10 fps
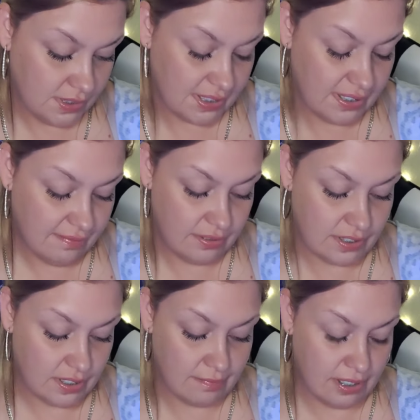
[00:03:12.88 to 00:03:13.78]
this could even
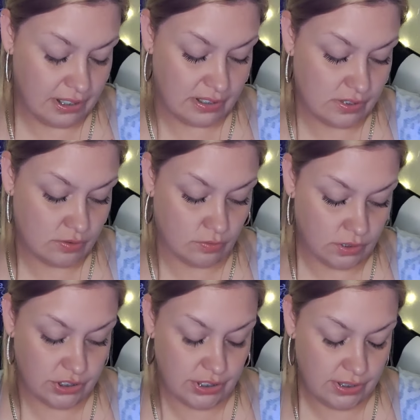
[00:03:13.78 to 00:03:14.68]
talk about
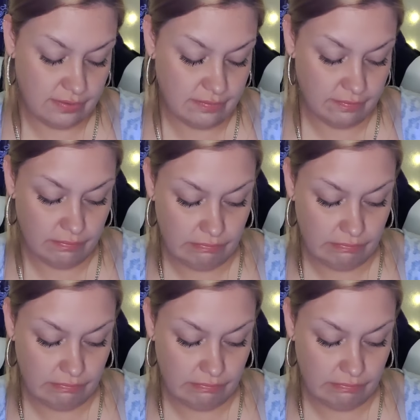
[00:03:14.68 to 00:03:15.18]
extortion.